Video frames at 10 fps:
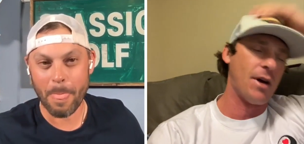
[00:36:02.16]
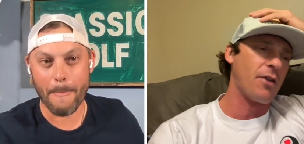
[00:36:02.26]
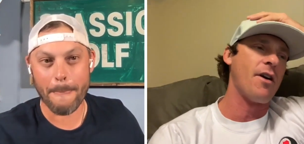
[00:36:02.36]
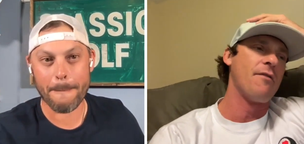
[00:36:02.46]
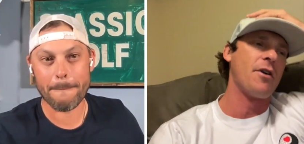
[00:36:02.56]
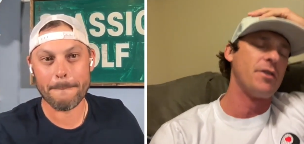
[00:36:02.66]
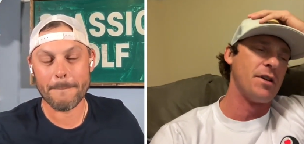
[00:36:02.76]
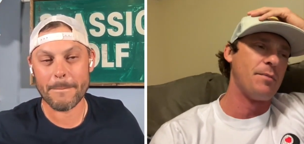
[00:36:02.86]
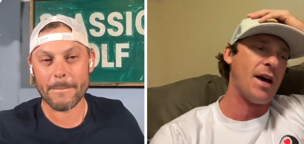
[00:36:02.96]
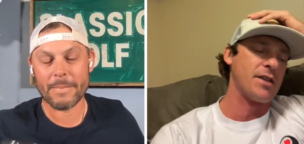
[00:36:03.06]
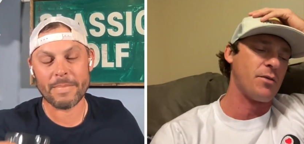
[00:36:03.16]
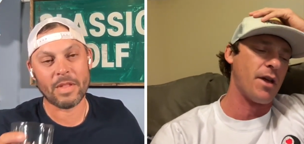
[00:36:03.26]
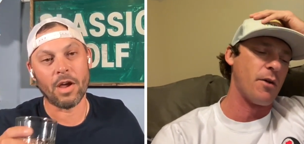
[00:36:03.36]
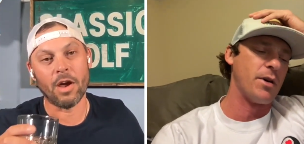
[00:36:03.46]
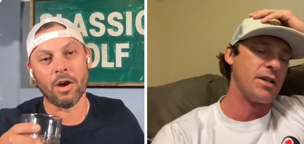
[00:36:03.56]
Speaker 1: my grandfather did pass away
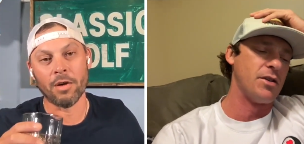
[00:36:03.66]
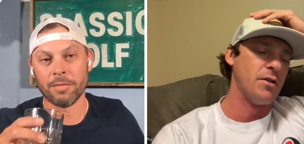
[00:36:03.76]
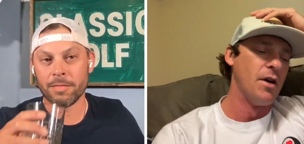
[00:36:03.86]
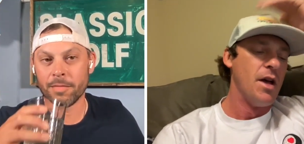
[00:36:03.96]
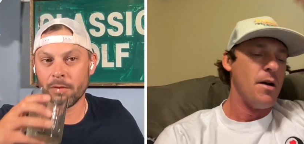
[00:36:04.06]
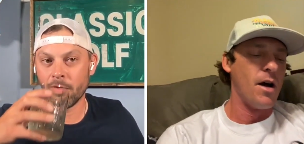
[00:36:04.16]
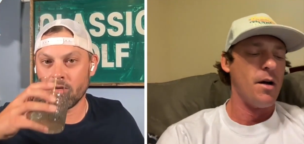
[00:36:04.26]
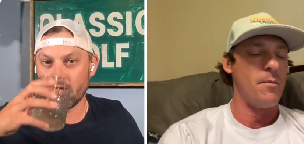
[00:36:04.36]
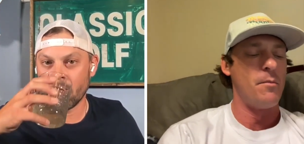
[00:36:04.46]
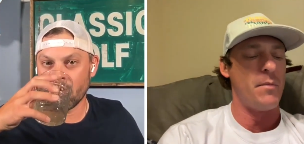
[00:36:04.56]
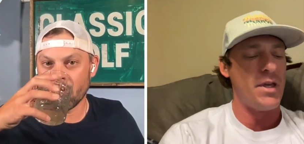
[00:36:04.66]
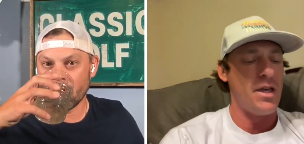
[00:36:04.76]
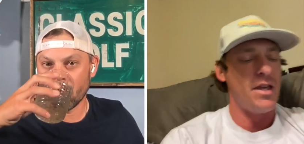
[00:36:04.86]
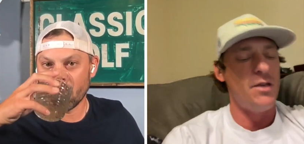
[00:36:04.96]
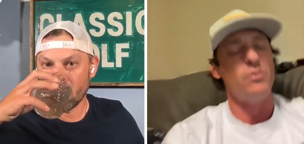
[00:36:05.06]
that week oh. too. Um, he,
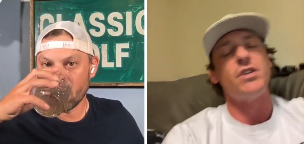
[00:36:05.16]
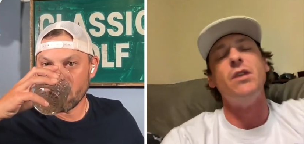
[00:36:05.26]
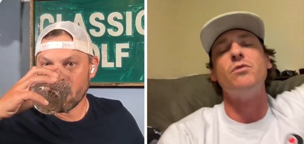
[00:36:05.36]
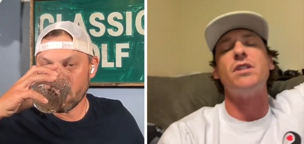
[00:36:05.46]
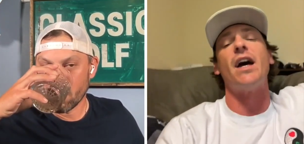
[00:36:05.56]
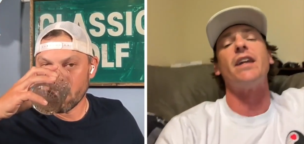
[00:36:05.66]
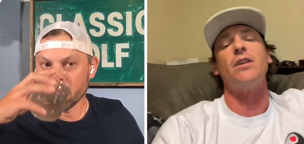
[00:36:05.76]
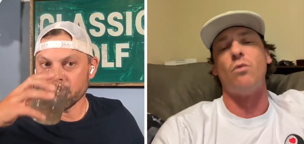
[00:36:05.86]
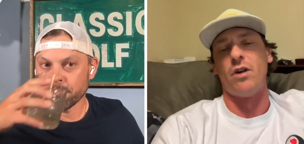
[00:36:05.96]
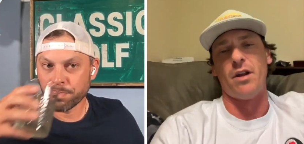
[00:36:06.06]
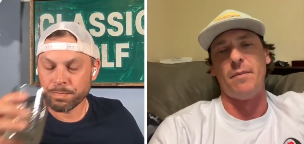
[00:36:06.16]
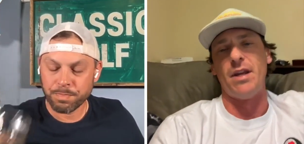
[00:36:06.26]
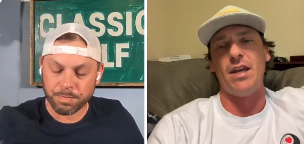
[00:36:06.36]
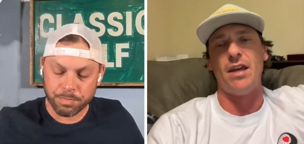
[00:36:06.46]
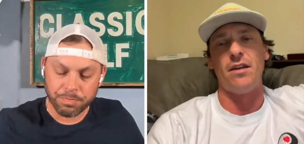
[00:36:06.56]
he was he was 91. I mean,
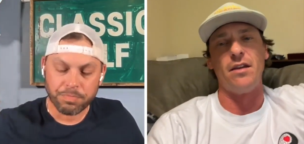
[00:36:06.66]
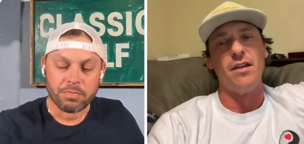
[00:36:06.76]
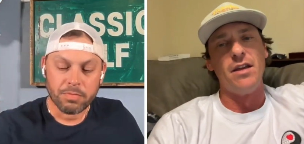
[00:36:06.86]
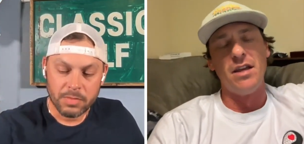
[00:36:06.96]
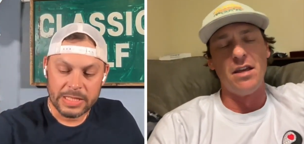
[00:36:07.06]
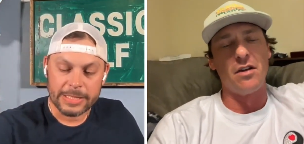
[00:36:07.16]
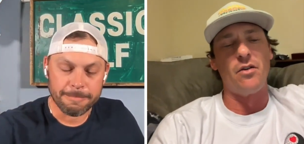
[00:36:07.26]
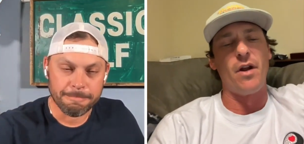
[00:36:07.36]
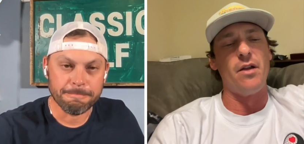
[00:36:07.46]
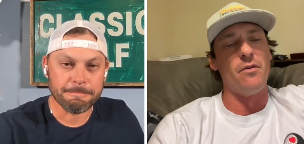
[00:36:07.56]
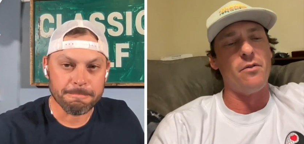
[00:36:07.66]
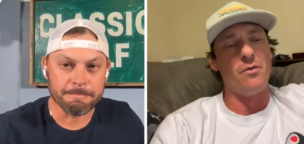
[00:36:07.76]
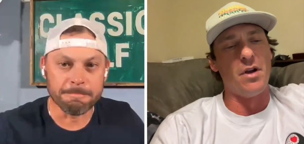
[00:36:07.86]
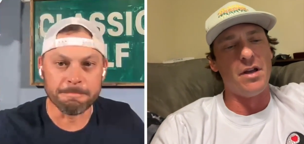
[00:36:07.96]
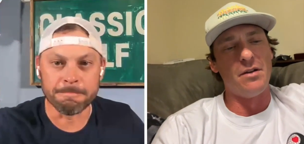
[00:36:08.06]
he had a he had a great
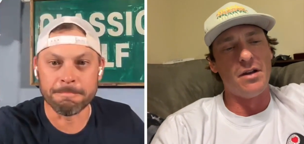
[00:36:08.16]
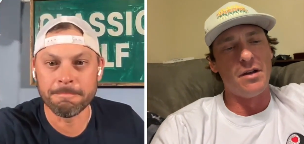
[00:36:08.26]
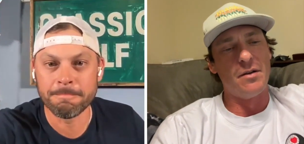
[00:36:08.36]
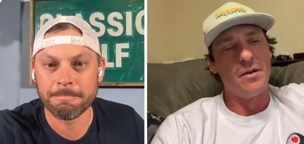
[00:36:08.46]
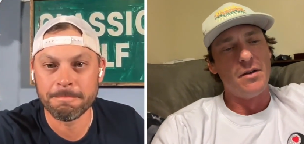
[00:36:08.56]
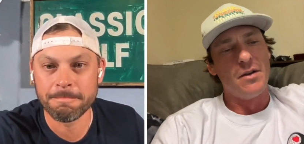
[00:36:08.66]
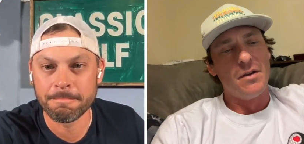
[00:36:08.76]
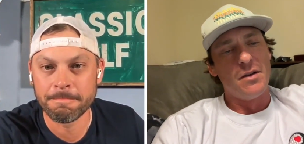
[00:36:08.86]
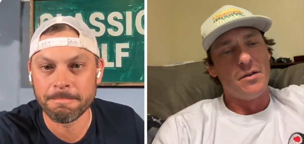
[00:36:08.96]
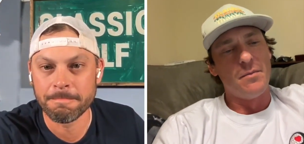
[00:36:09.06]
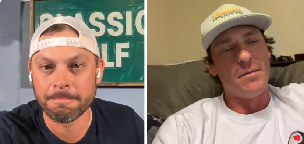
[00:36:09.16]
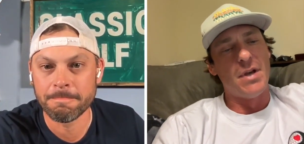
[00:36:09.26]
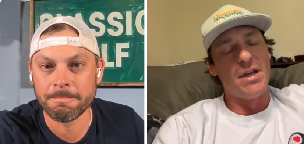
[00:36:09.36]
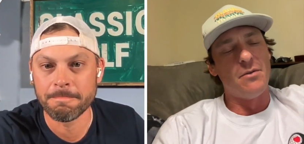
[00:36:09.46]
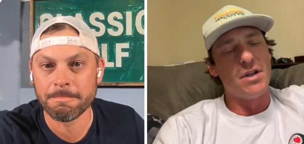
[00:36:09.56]
run. Mm-hmm. Uh,
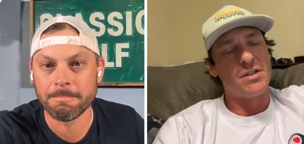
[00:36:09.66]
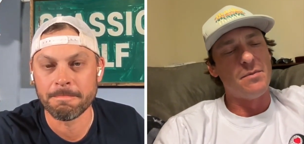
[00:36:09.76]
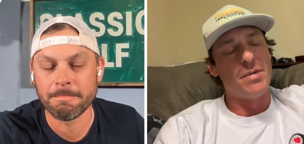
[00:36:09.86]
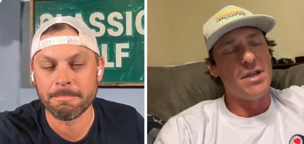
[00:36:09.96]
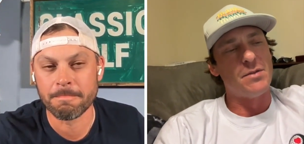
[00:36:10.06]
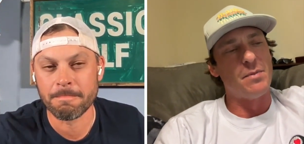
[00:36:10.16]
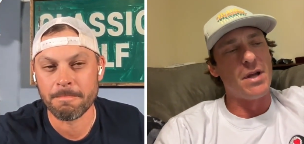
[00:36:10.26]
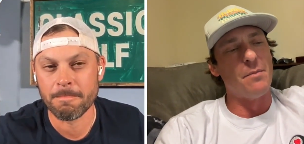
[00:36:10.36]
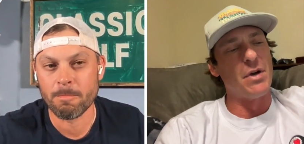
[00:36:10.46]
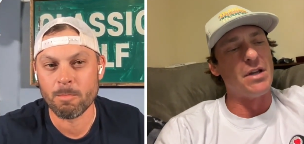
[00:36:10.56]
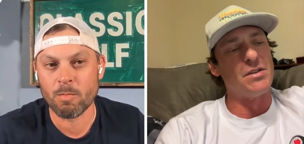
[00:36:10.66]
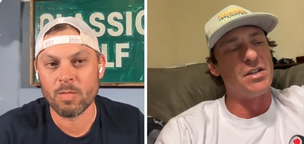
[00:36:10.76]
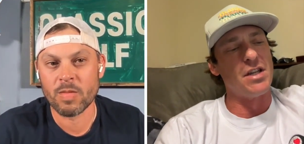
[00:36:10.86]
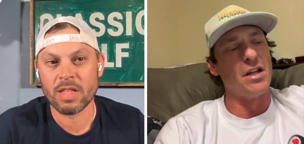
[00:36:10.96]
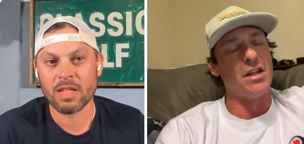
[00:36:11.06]
May you rest in peace. But but
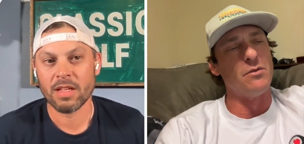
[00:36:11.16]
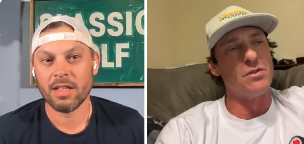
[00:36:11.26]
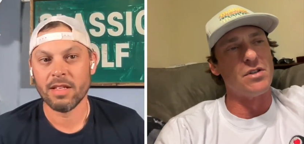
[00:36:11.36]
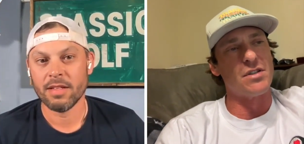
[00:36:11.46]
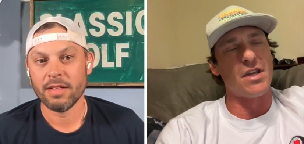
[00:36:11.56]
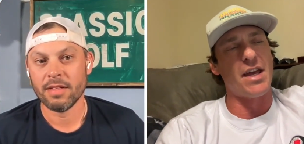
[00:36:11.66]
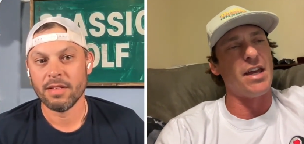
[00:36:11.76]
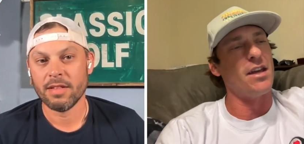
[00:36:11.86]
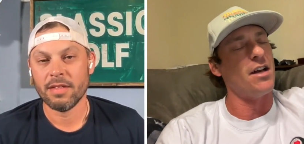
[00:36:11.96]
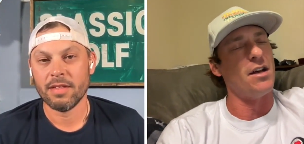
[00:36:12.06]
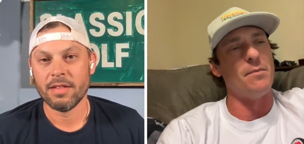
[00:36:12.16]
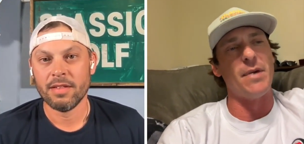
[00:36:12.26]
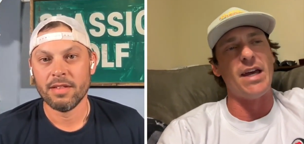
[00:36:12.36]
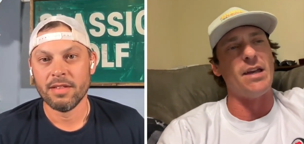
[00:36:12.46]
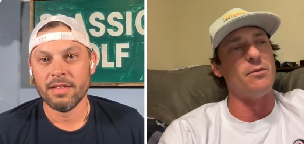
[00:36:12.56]
still, it was just like, oh
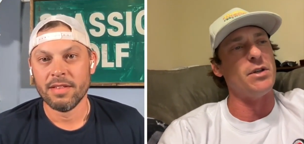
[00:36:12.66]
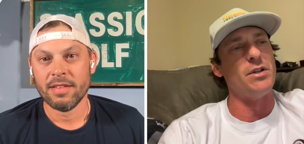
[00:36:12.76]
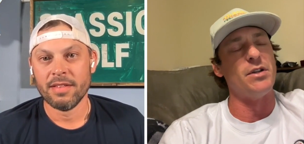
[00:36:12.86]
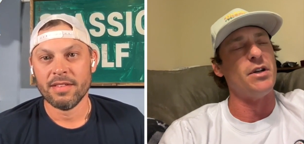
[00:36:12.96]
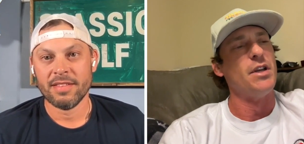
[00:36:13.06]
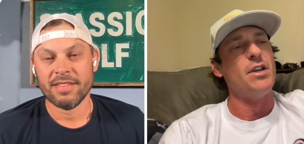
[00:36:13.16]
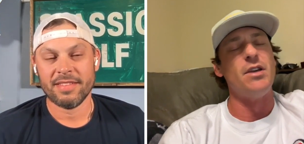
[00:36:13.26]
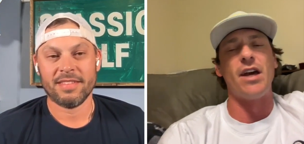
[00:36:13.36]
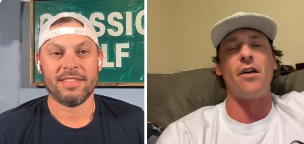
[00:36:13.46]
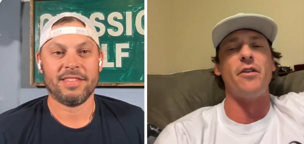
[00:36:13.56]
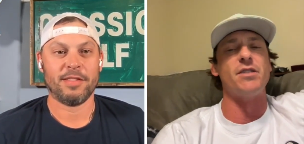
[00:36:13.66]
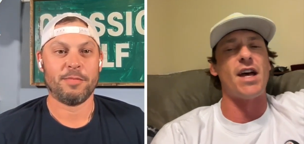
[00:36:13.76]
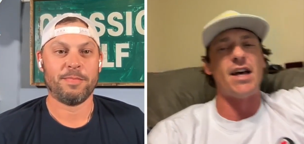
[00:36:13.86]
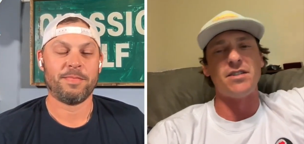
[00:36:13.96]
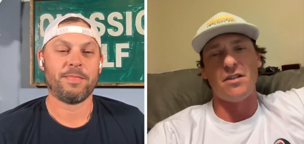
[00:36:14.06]
man, when you're you got all those
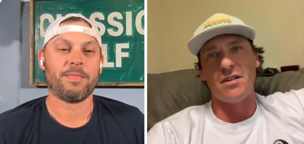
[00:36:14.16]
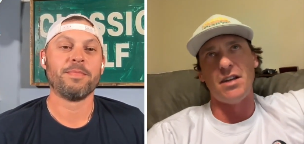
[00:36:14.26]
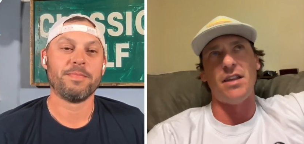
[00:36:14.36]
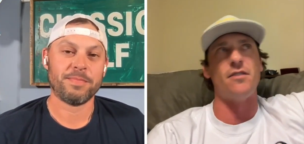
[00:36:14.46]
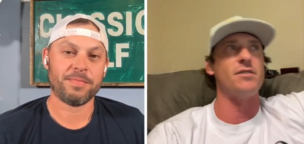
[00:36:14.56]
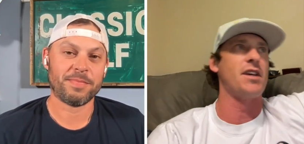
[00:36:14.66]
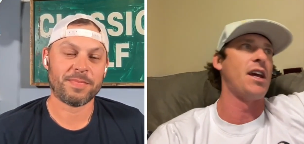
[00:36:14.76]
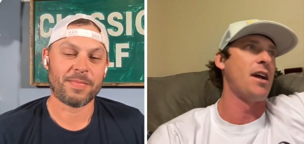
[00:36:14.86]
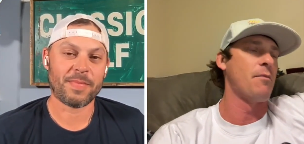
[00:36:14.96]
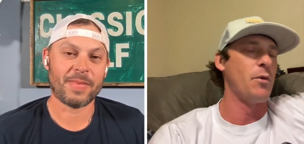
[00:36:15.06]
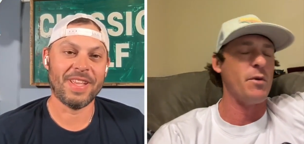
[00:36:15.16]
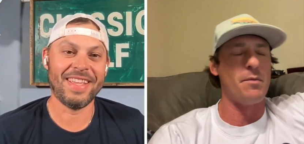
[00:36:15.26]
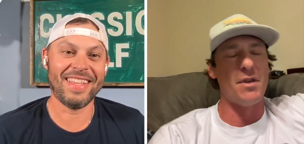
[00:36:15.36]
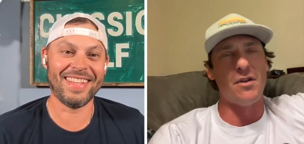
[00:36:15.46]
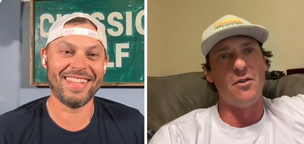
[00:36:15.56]
eyes on you. There was a camera with
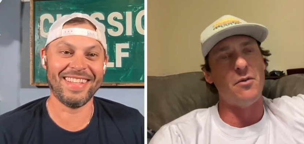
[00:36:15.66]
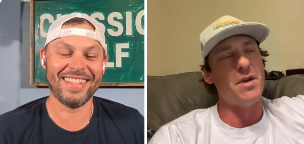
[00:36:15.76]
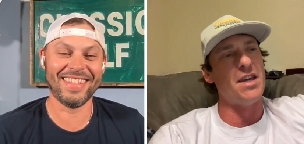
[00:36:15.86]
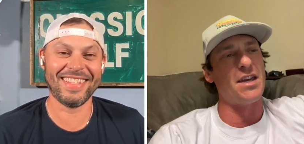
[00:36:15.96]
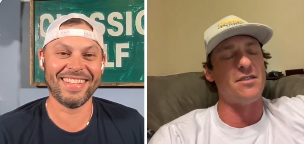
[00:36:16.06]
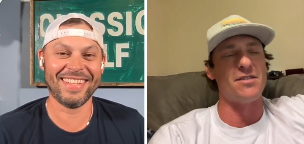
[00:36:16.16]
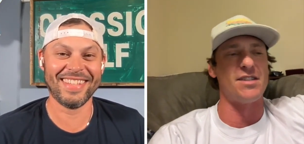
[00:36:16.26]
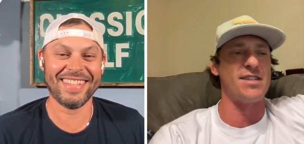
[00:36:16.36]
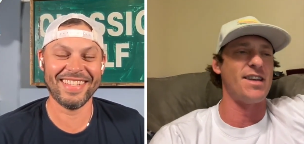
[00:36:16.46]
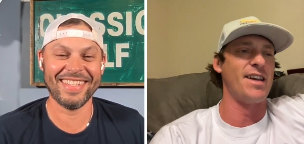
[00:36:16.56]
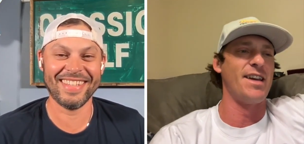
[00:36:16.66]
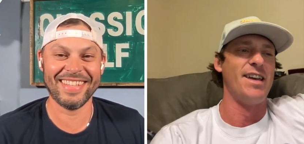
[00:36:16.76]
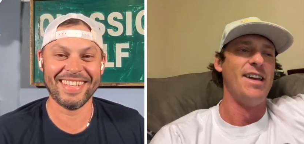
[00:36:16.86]
me the whole week. I was just like,